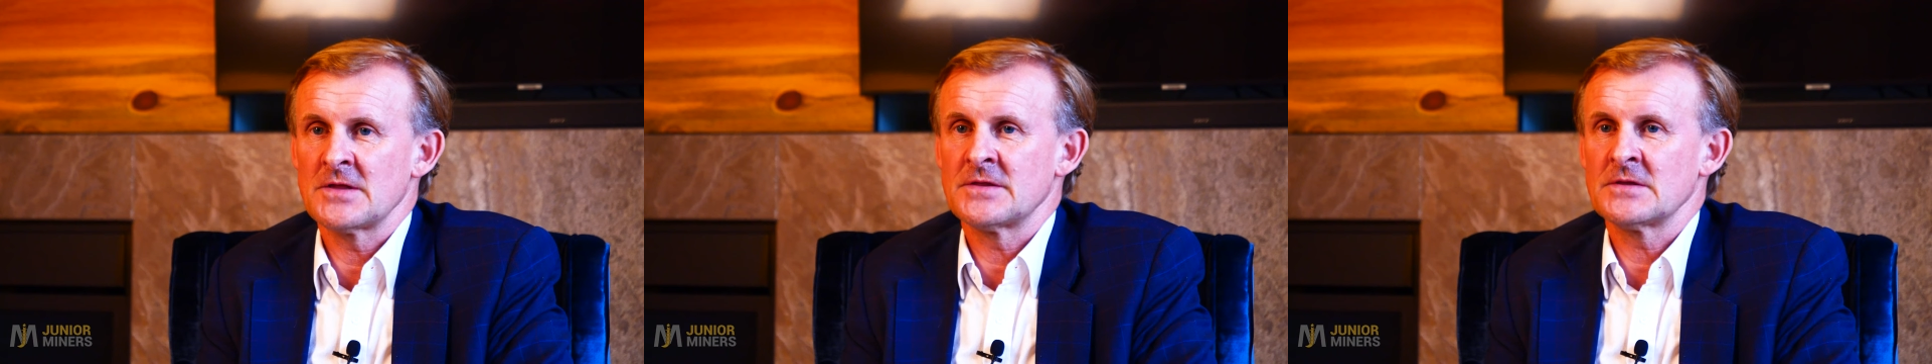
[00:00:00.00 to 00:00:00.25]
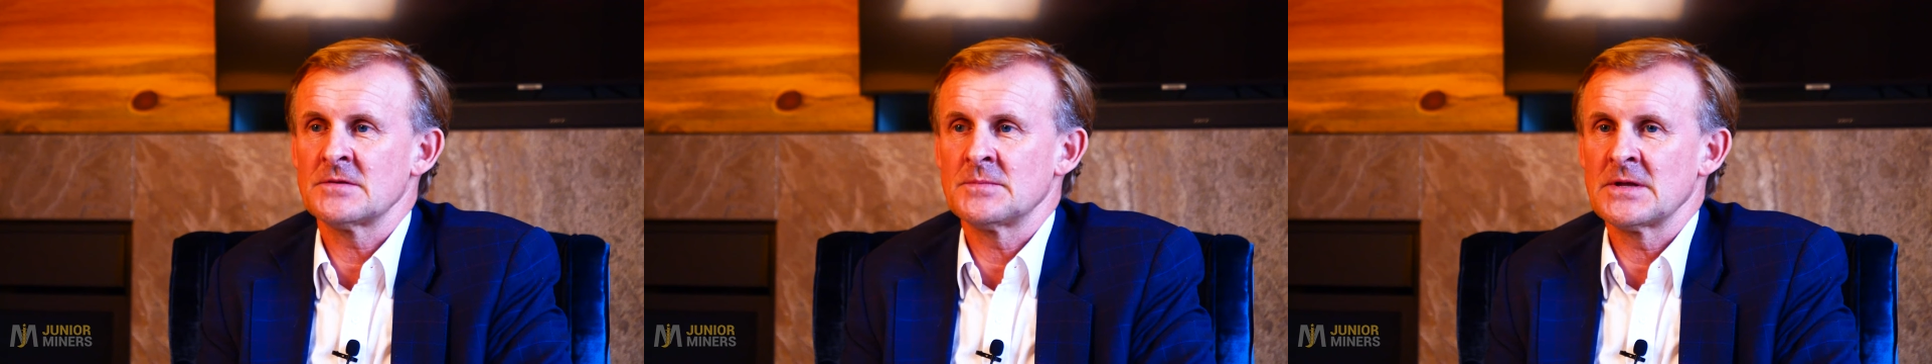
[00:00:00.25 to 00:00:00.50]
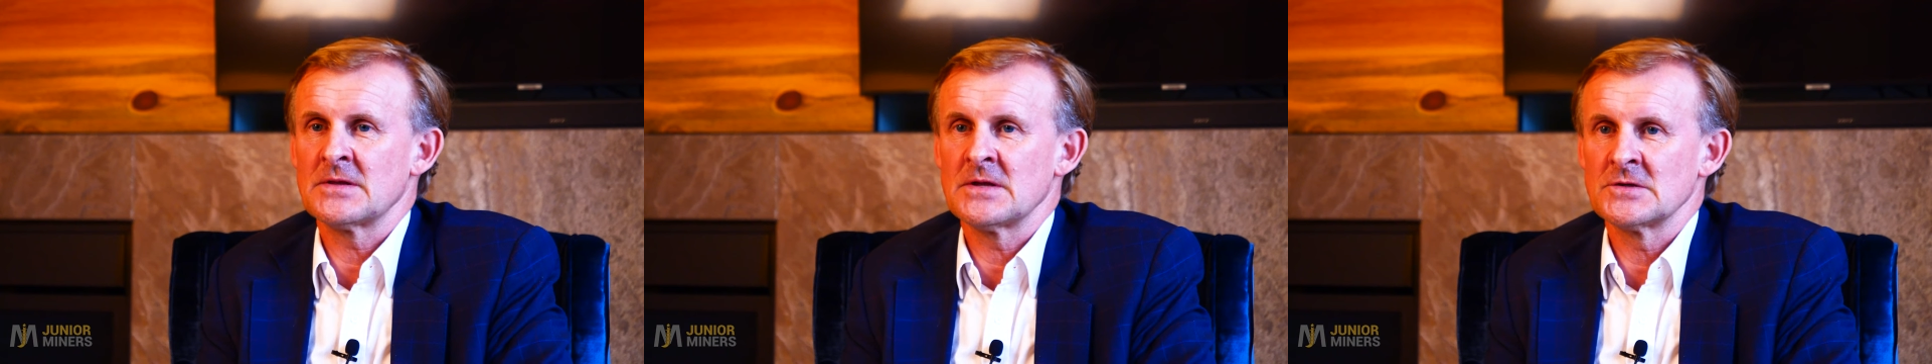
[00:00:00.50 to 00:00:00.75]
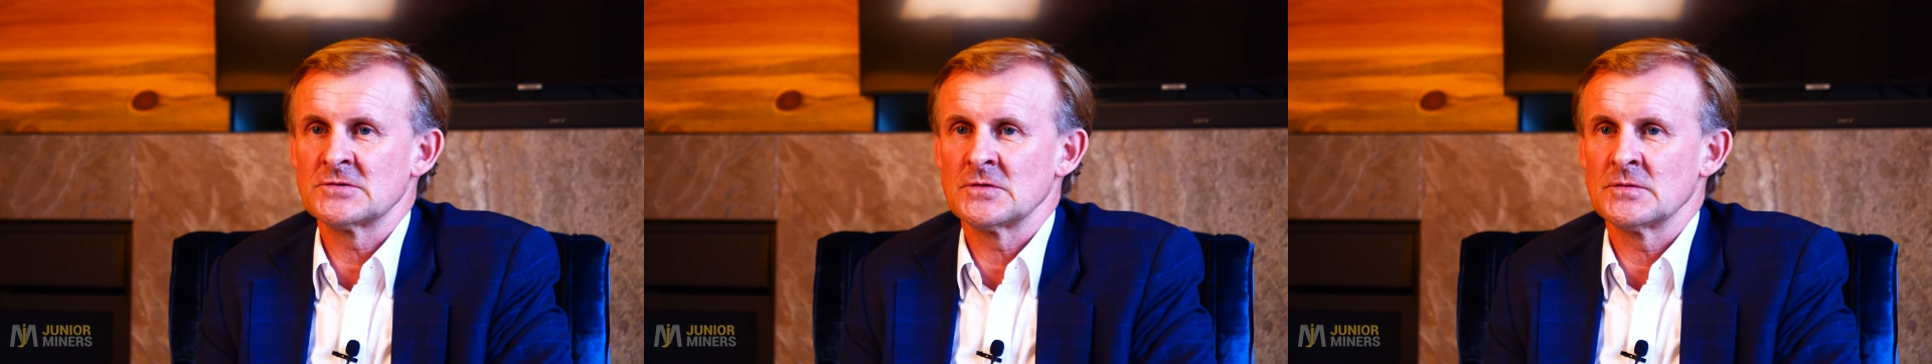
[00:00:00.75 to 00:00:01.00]
I think the big
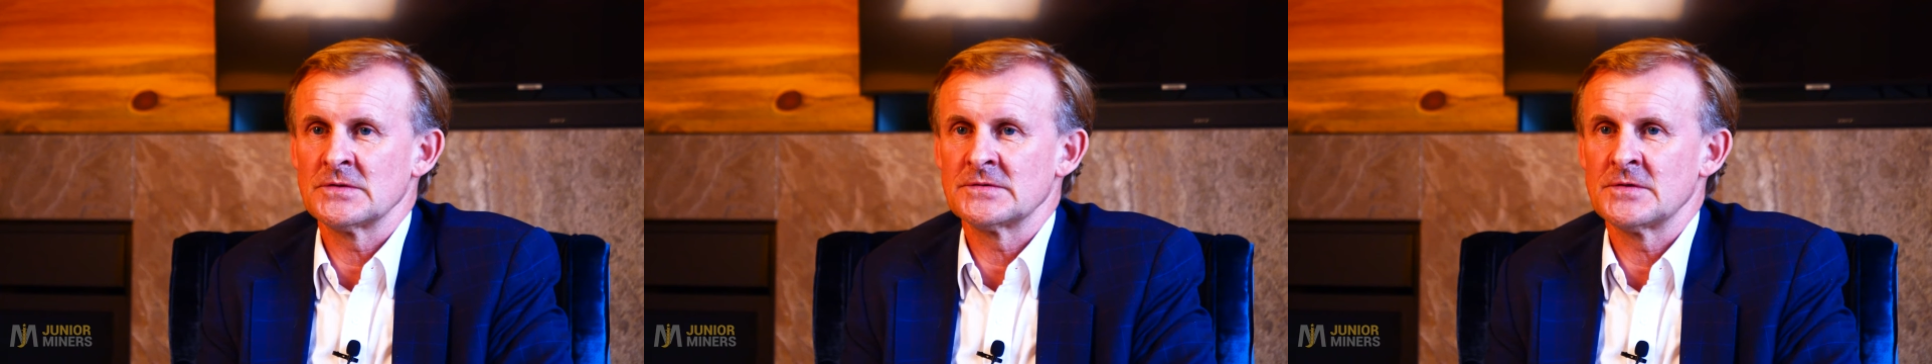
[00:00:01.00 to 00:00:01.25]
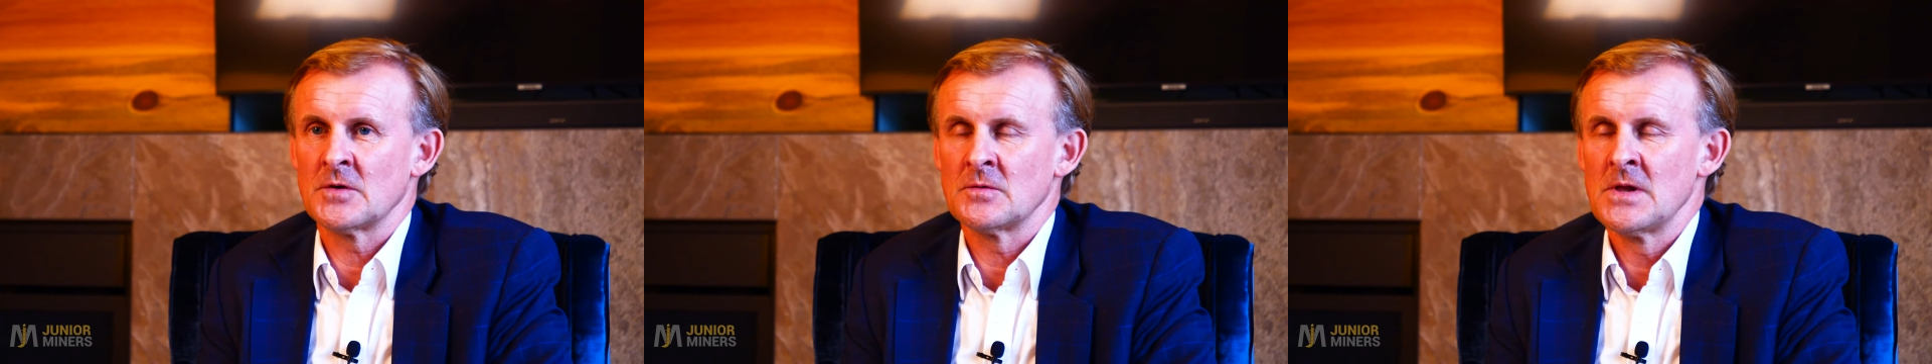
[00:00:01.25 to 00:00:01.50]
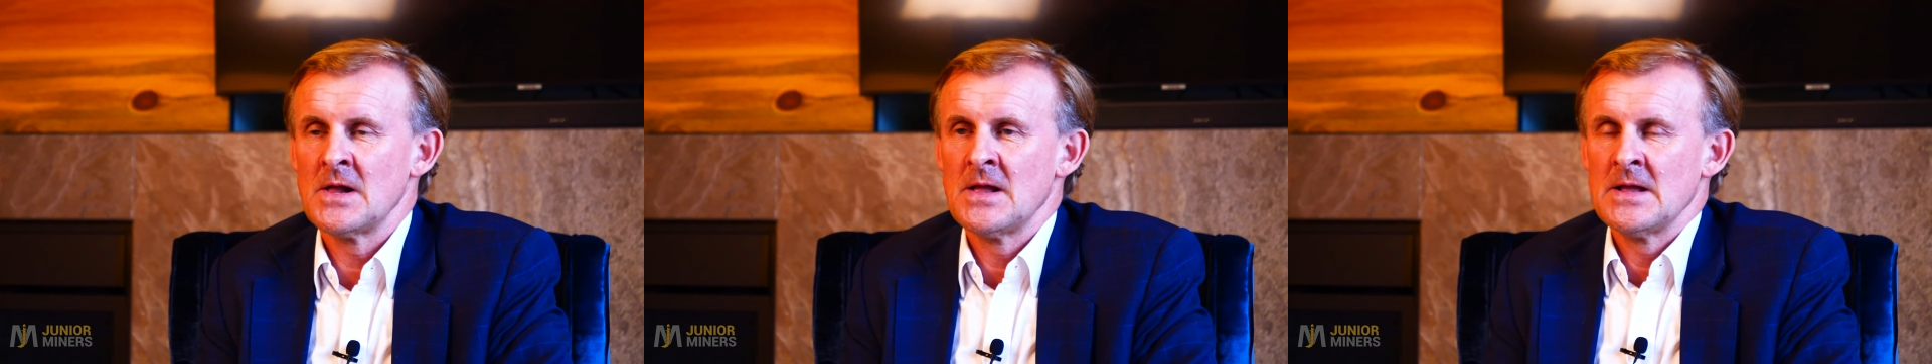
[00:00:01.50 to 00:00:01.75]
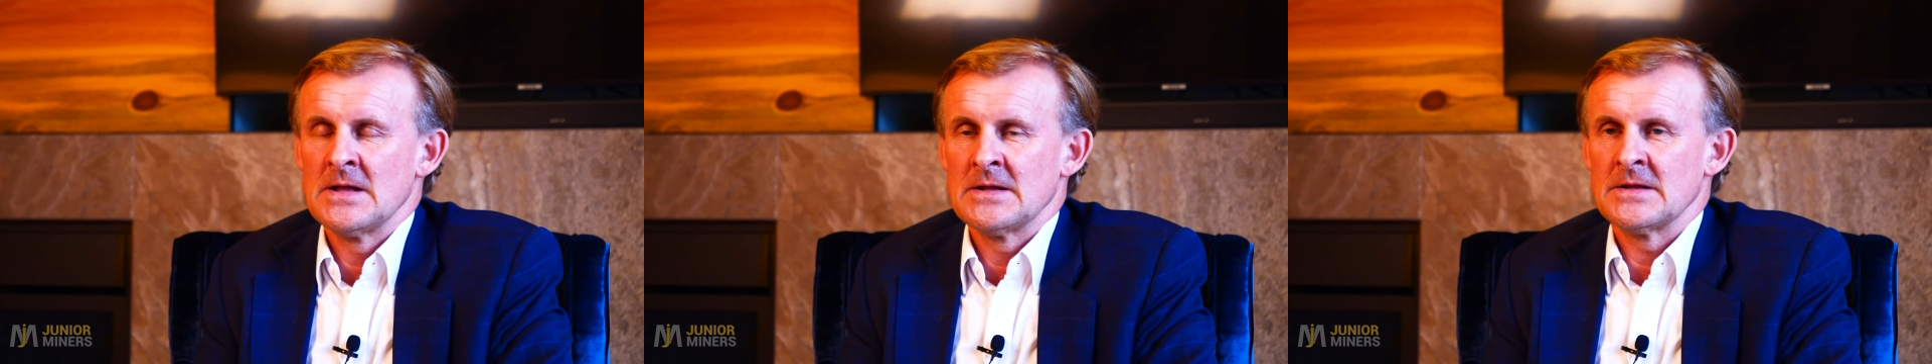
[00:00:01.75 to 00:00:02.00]
issue is though,
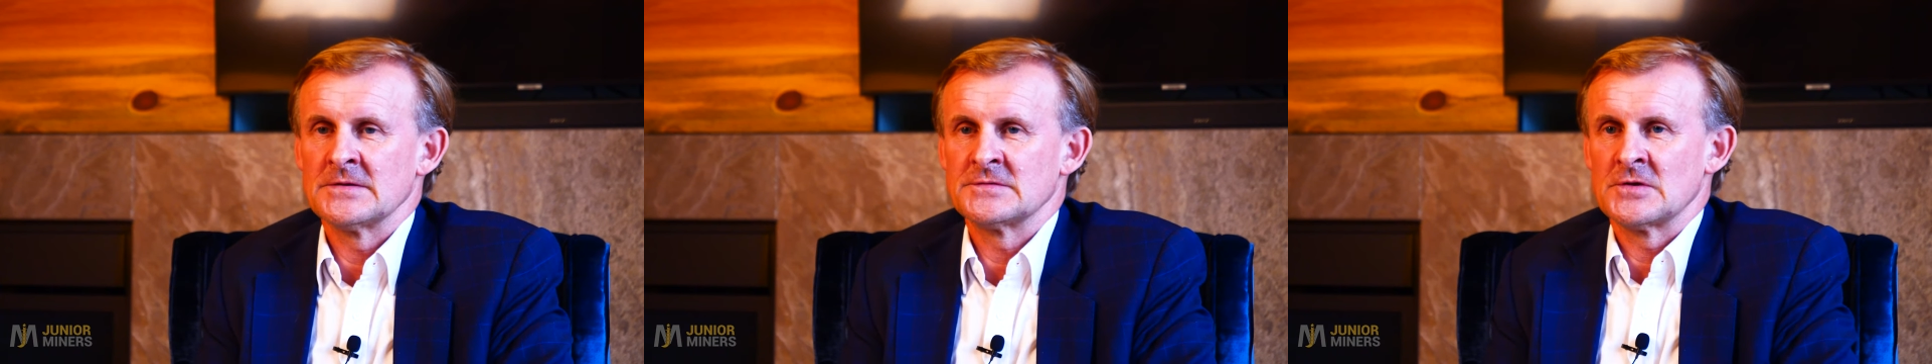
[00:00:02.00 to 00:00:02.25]
is